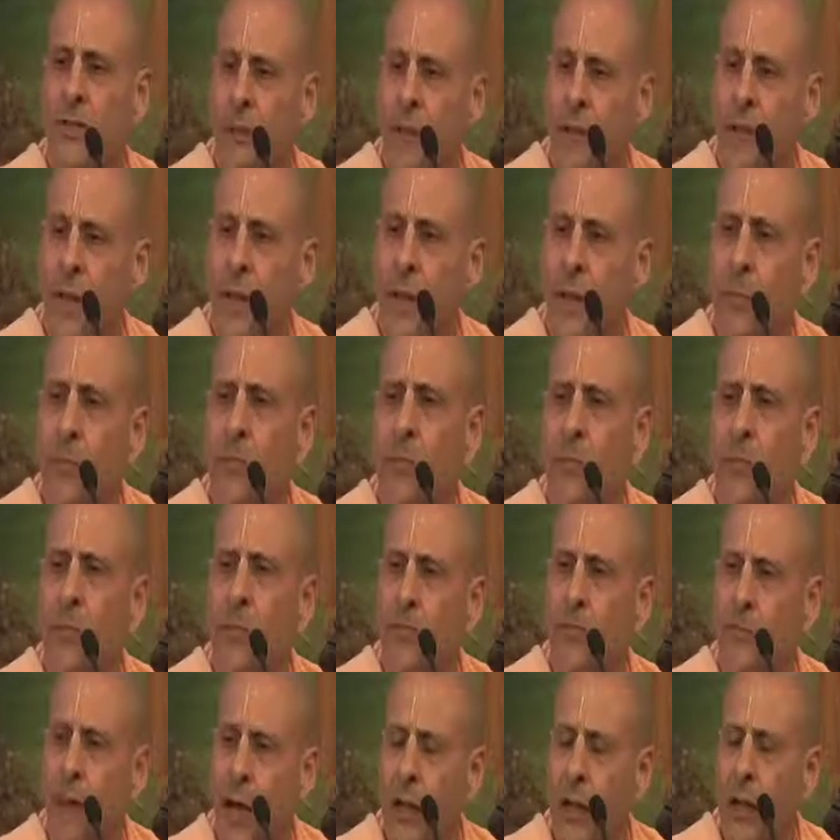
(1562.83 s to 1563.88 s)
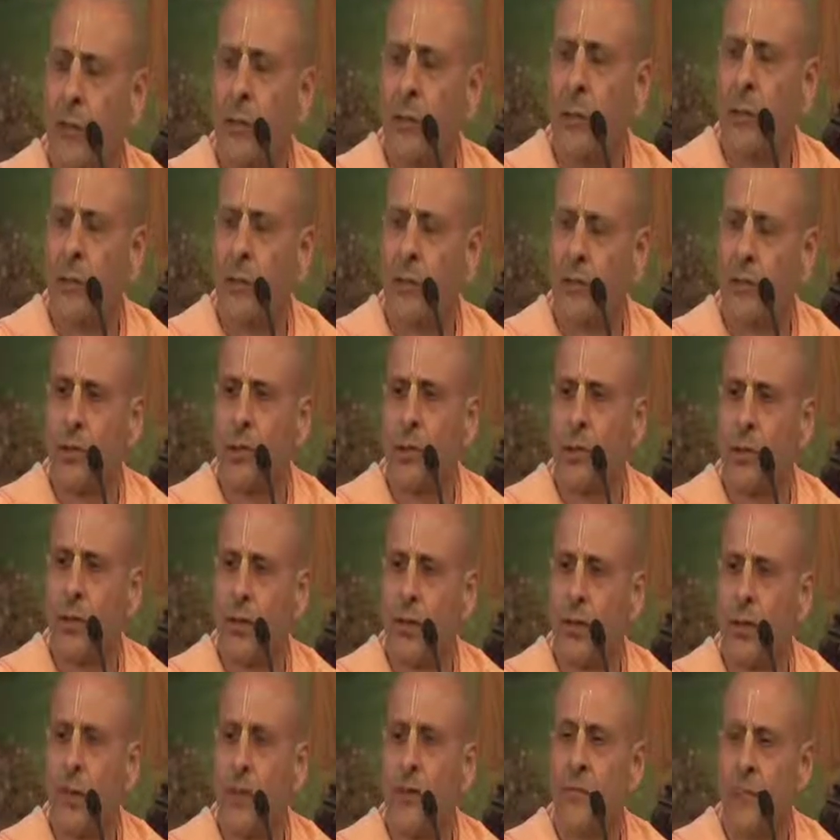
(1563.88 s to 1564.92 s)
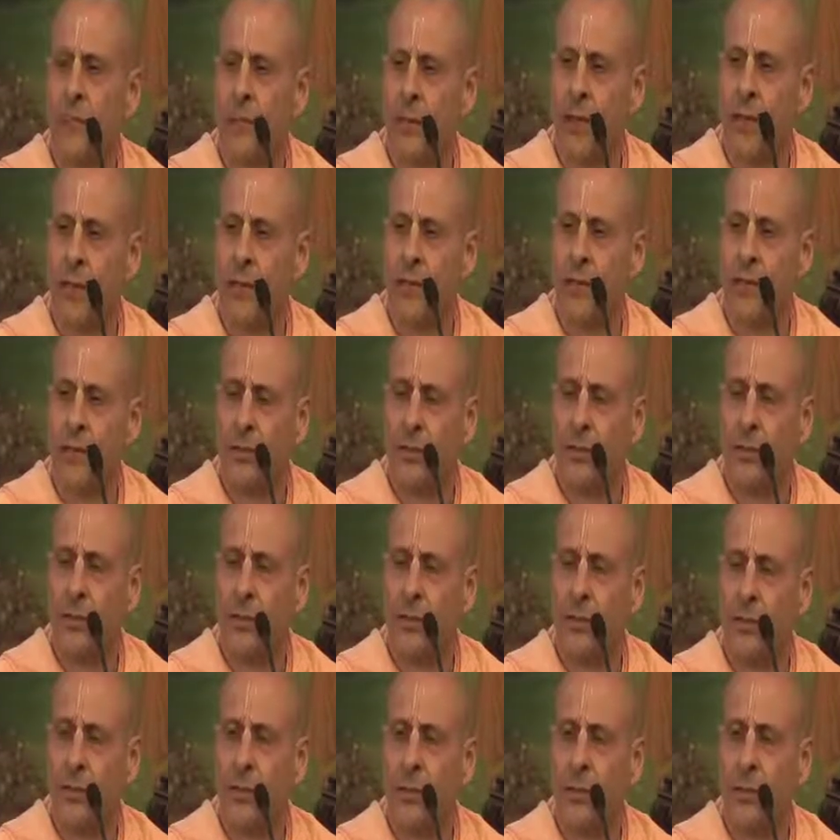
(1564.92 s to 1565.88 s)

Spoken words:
disciples, followers, and friends